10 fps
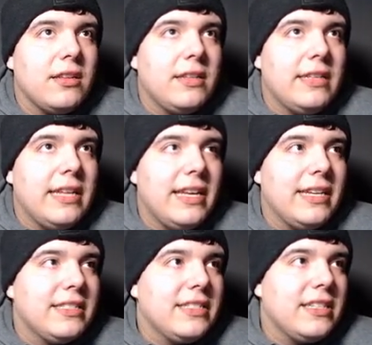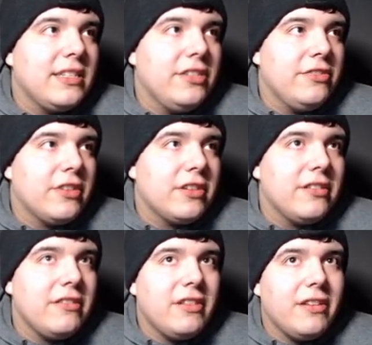Diggs, you are
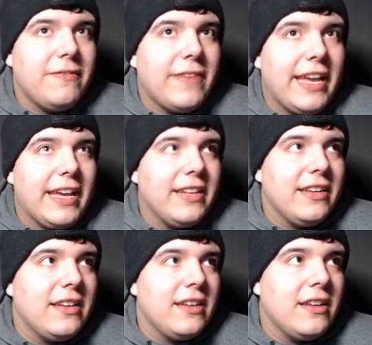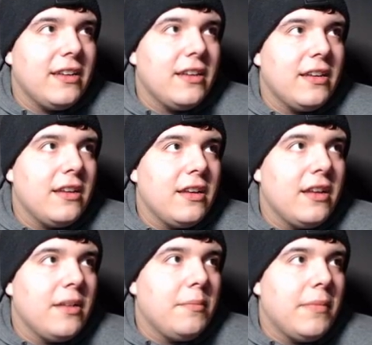going to go on a fade.
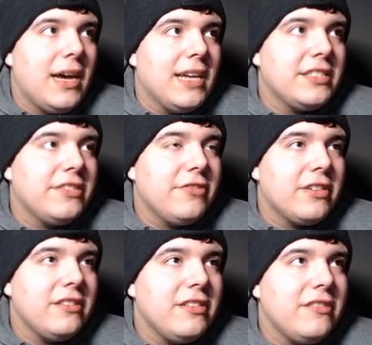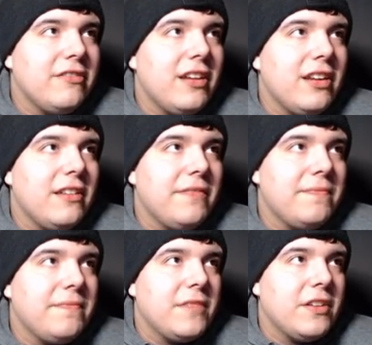Moss, you are going to go on a...
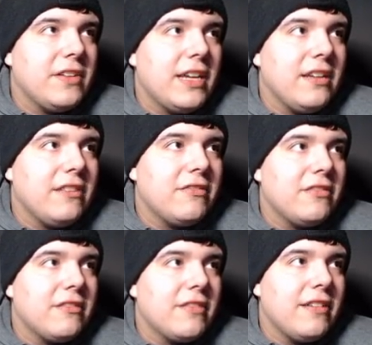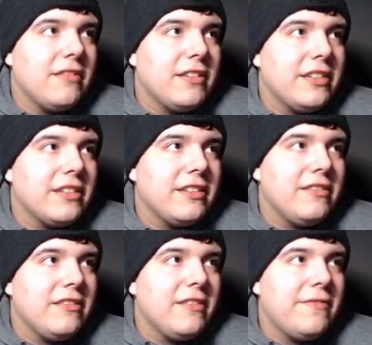No, not a corner out. You're going to
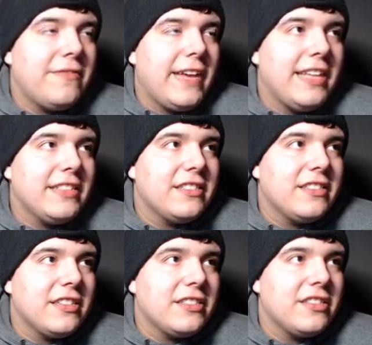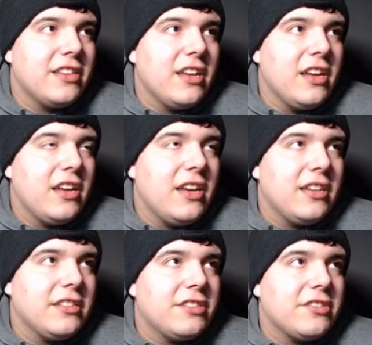go on a fade, a,
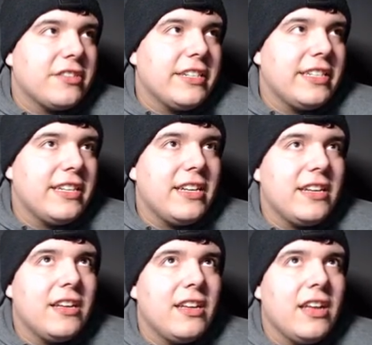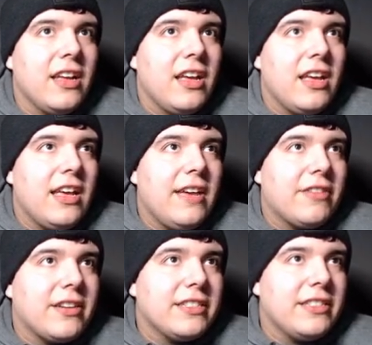a streak. And
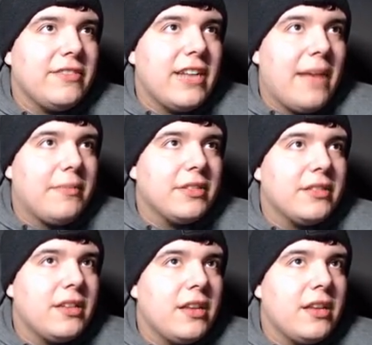we're going to see what happens.